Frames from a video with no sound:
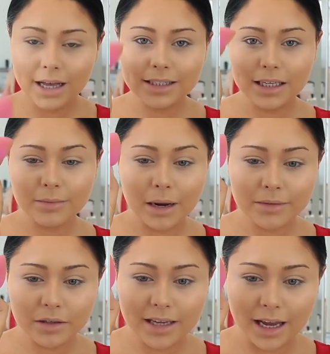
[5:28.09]
And
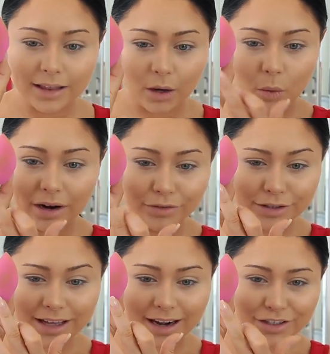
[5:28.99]
sometimes I'll take like
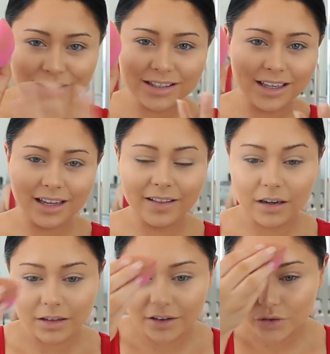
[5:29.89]
whatever's kind of just sitting
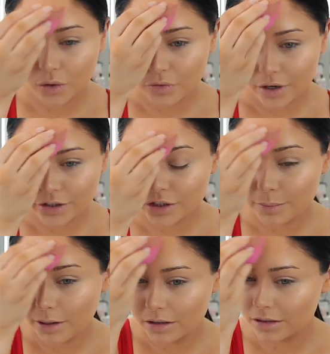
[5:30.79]
there left over and
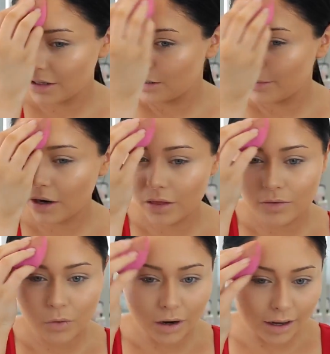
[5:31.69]
just put a little bit on
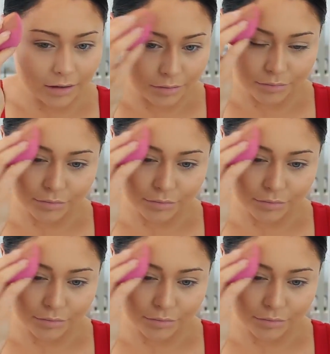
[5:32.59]
the forehead.